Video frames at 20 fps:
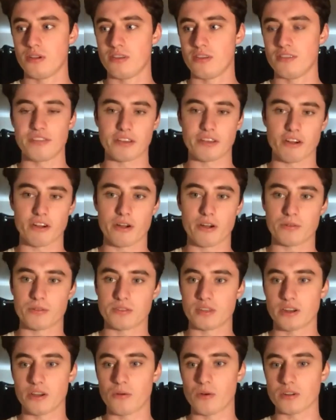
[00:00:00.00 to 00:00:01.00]
figure out
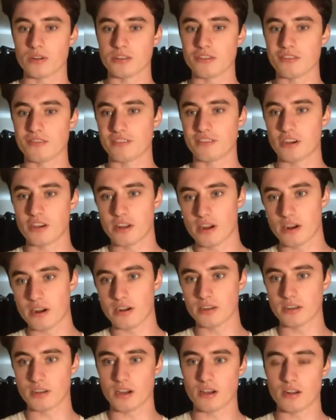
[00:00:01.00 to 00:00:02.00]
did I want to do fine art
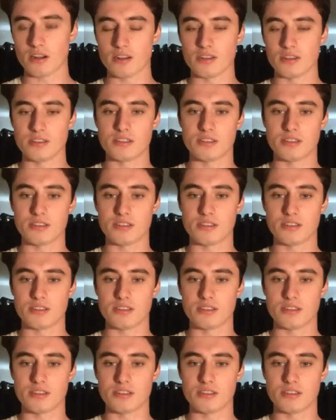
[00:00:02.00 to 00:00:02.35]
in college?